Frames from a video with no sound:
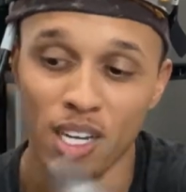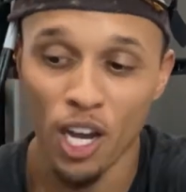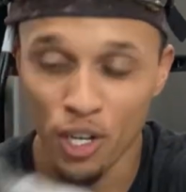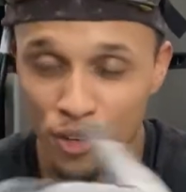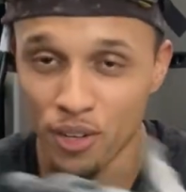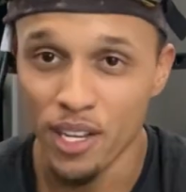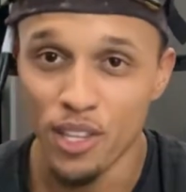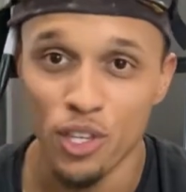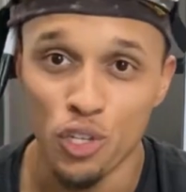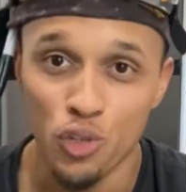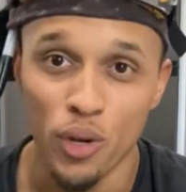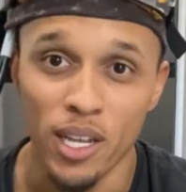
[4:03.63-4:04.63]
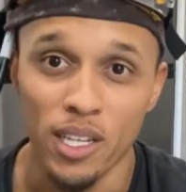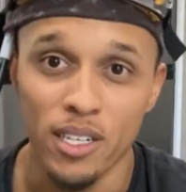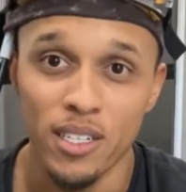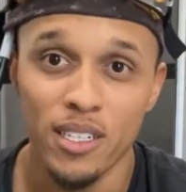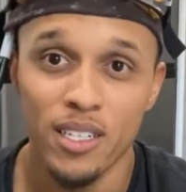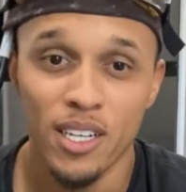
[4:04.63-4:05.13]
underneath the trailer
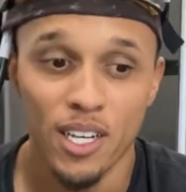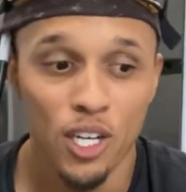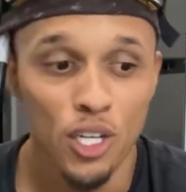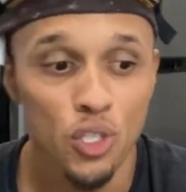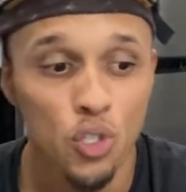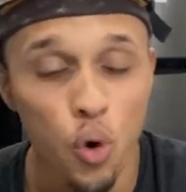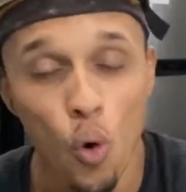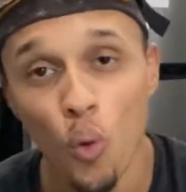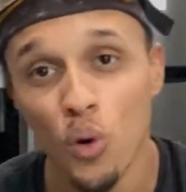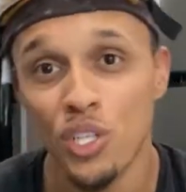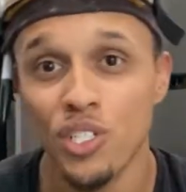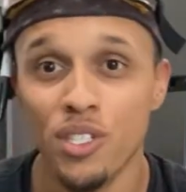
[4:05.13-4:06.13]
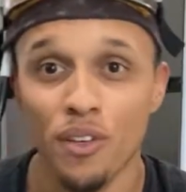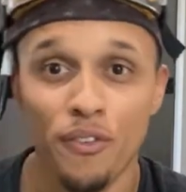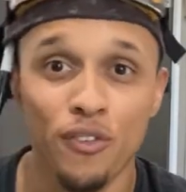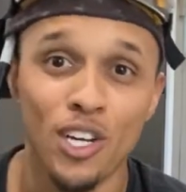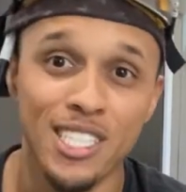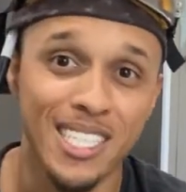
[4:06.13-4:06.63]
towards the
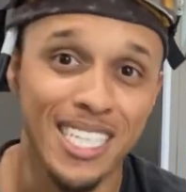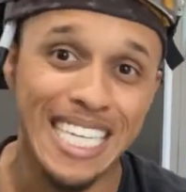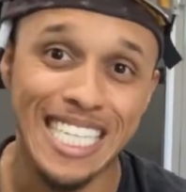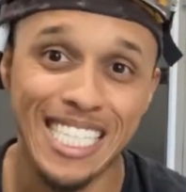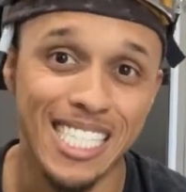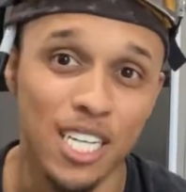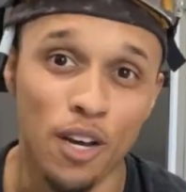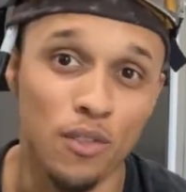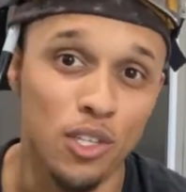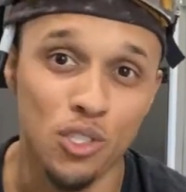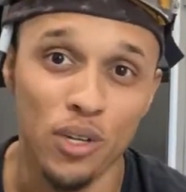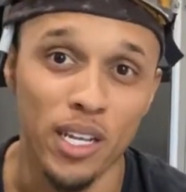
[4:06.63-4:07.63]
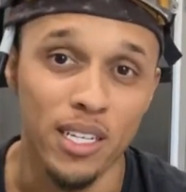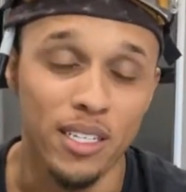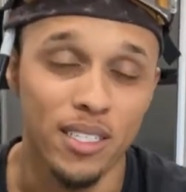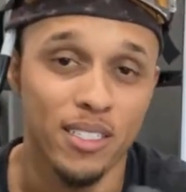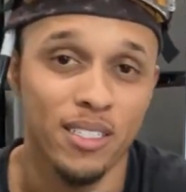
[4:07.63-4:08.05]
front-ish of the trailer.